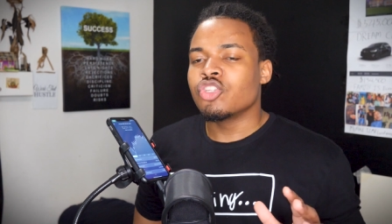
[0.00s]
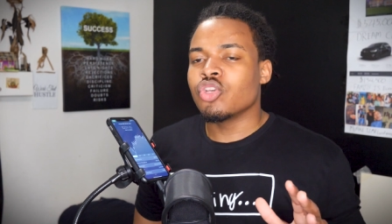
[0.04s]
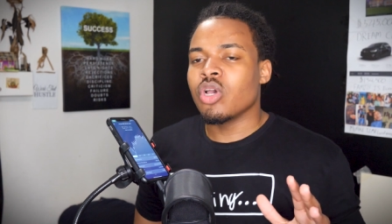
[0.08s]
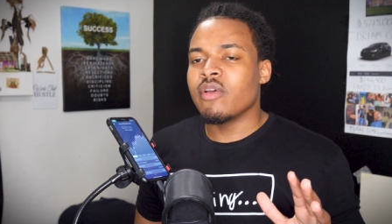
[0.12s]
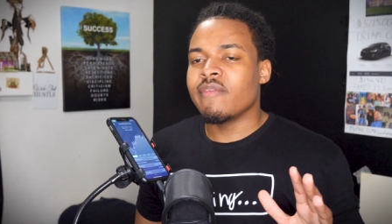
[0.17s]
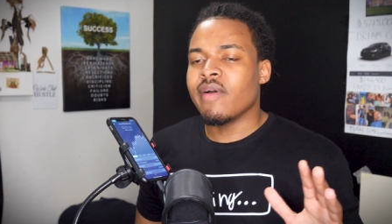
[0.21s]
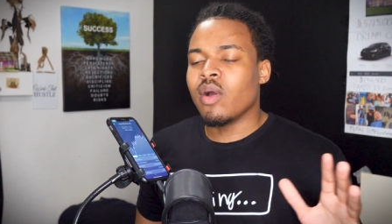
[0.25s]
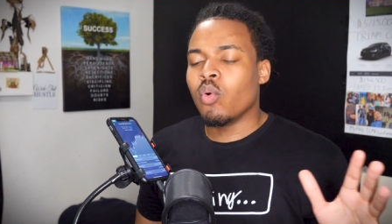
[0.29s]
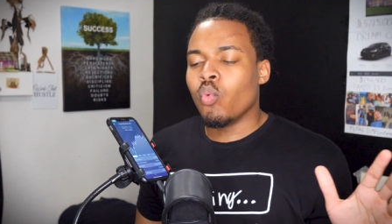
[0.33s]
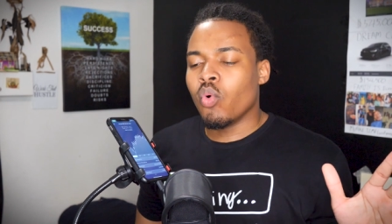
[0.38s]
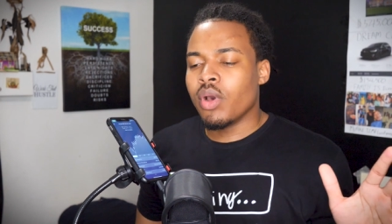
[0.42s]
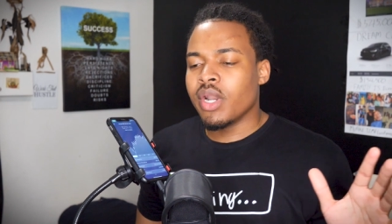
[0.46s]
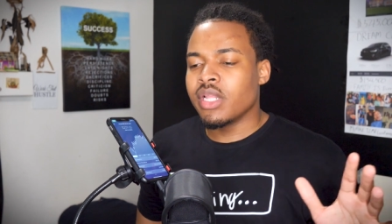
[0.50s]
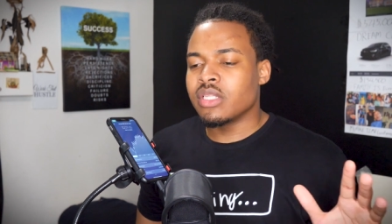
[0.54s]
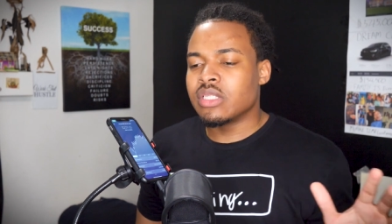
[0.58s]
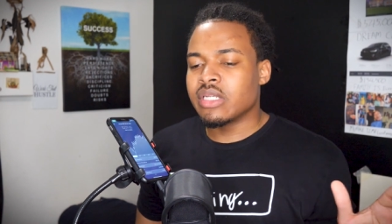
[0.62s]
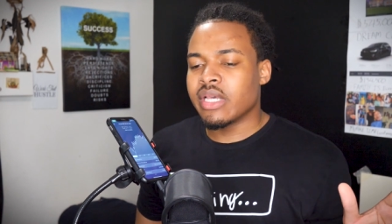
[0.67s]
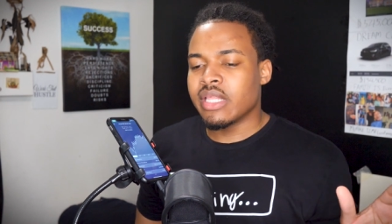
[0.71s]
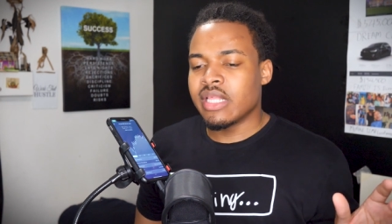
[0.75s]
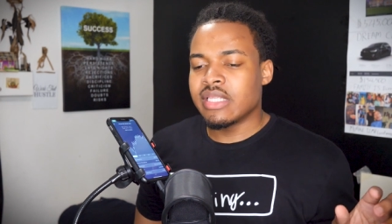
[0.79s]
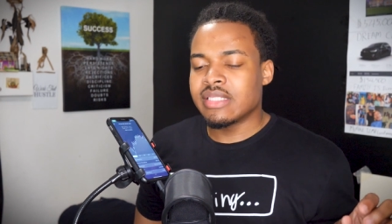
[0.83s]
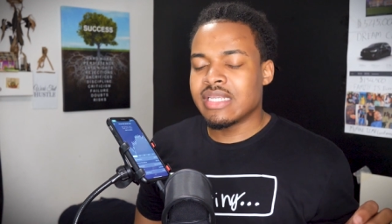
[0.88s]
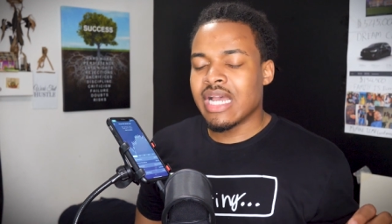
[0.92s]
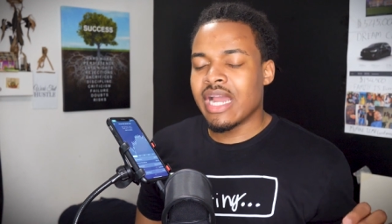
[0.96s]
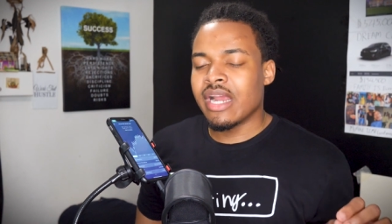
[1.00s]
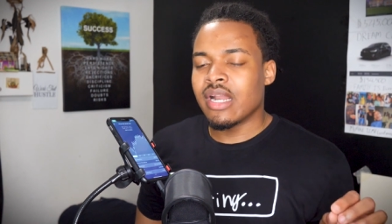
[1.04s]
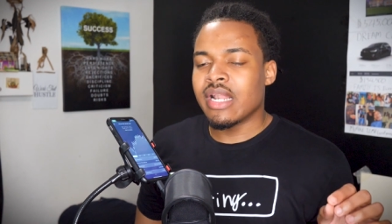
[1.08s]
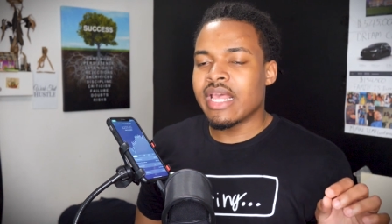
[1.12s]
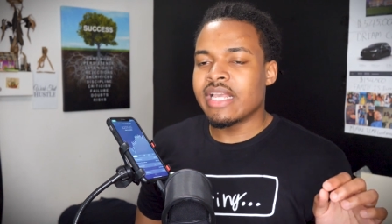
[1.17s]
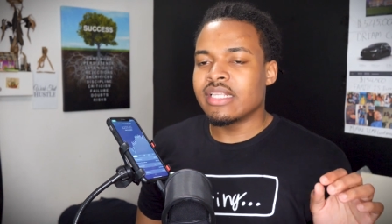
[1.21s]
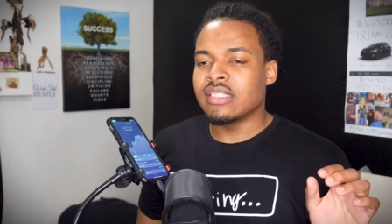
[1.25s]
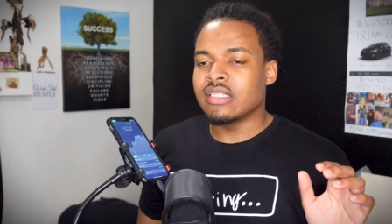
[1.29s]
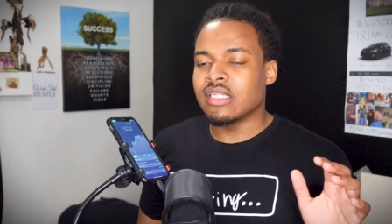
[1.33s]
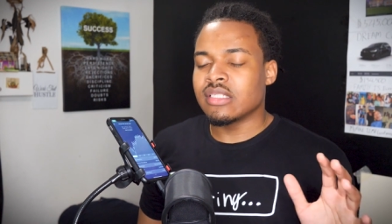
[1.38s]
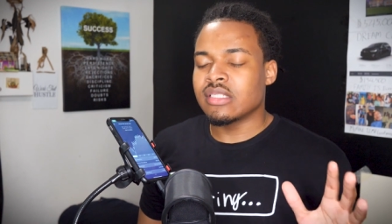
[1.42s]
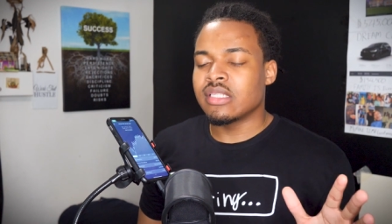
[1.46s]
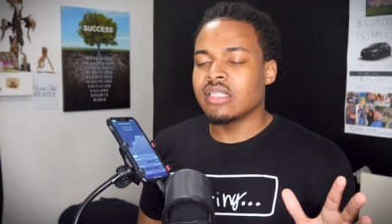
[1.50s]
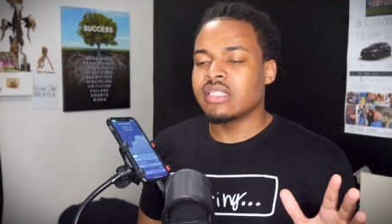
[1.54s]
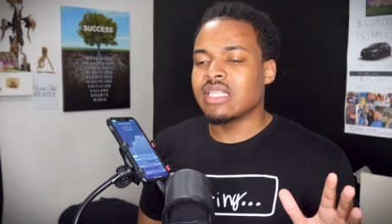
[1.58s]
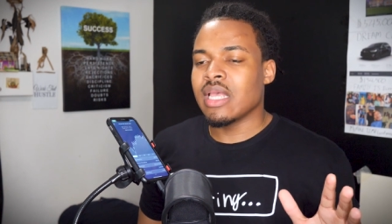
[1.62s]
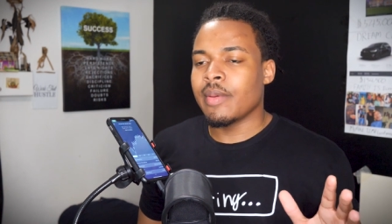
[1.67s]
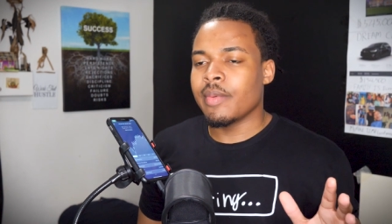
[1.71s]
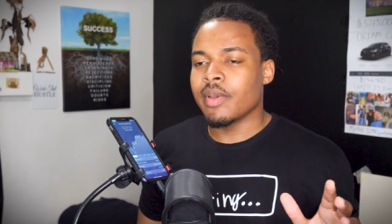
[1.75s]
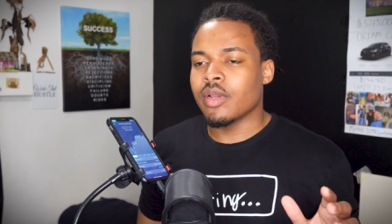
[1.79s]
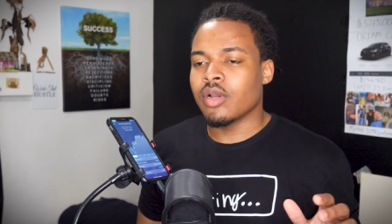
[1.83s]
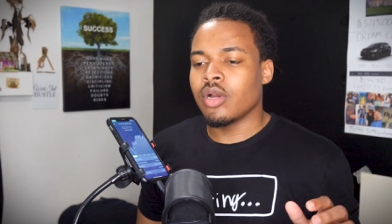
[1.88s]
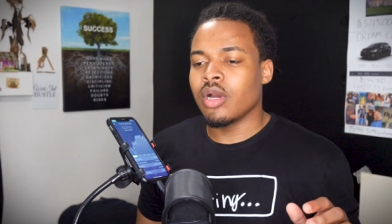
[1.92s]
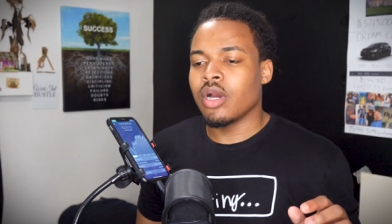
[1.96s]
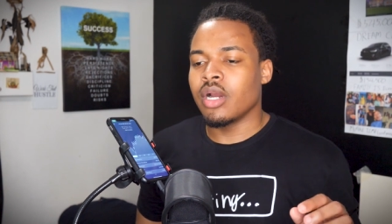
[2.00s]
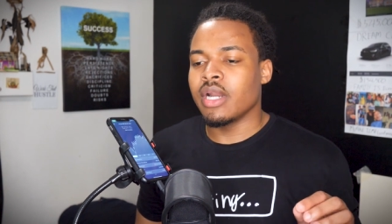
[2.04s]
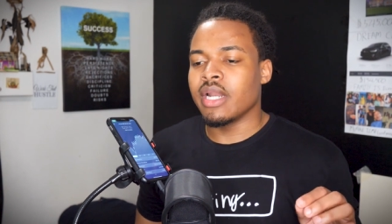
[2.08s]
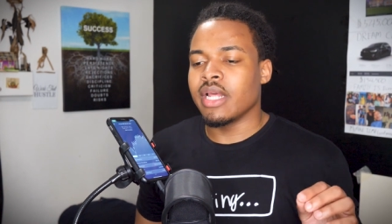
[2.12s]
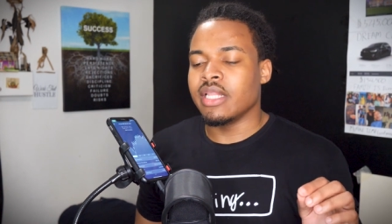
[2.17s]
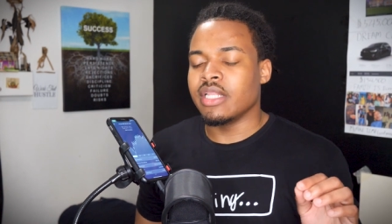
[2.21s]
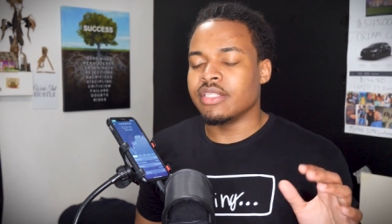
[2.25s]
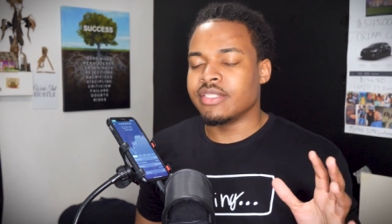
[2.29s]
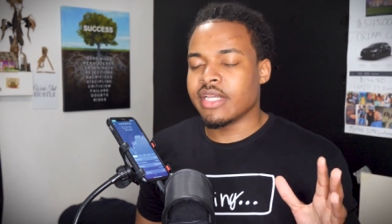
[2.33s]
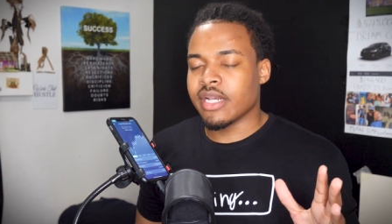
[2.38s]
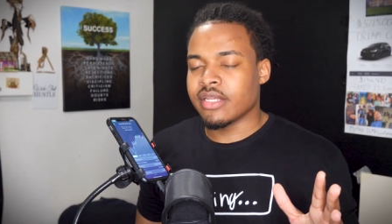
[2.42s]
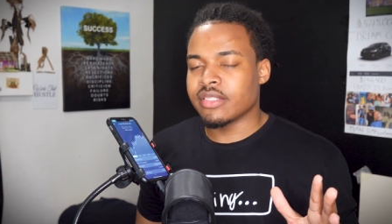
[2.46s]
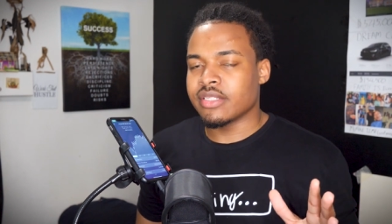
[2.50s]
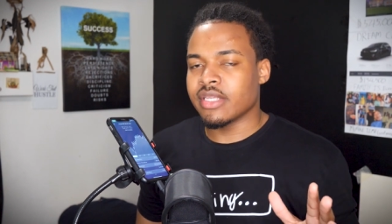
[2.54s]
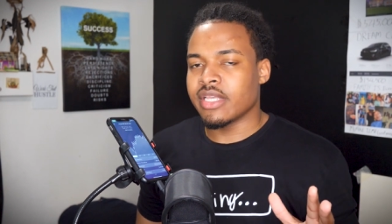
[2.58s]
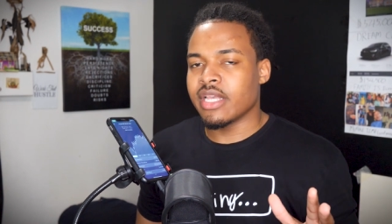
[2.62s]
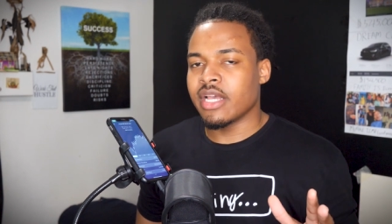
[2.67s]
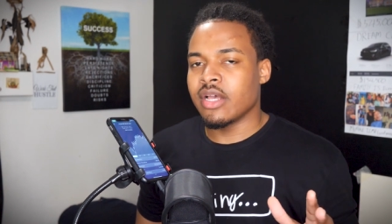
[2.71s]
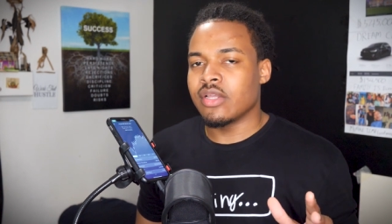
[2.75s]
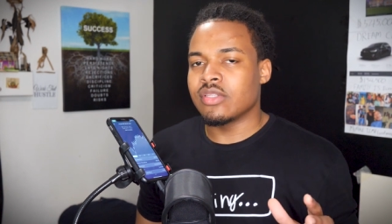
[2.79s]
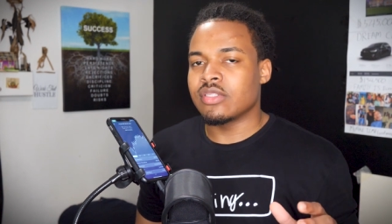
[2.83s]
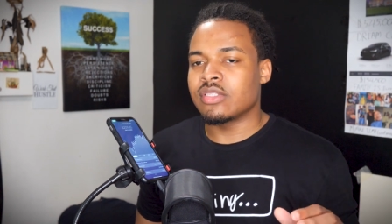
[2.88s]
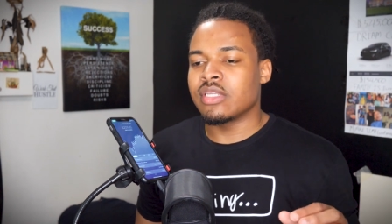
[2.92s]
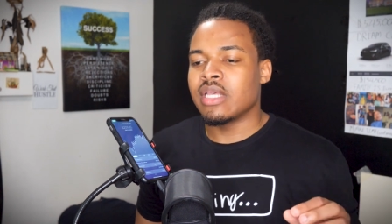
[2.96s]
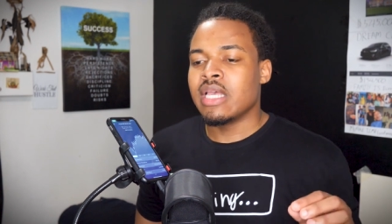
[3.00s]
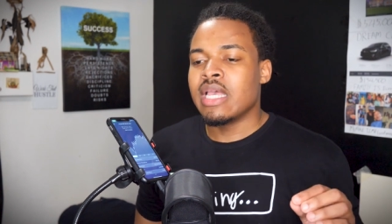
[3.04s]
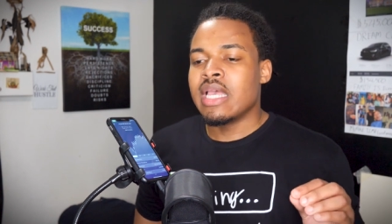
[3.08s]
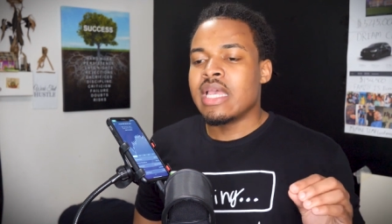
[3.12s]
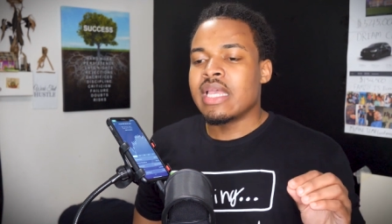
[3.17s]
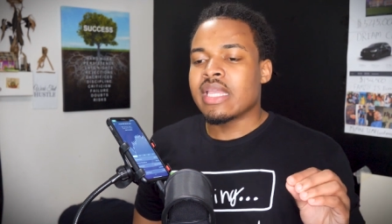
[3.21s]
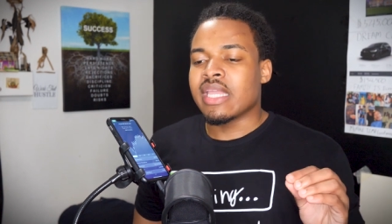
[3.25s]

So if I wanted to get the entire, like just the debit card and the check-ins account,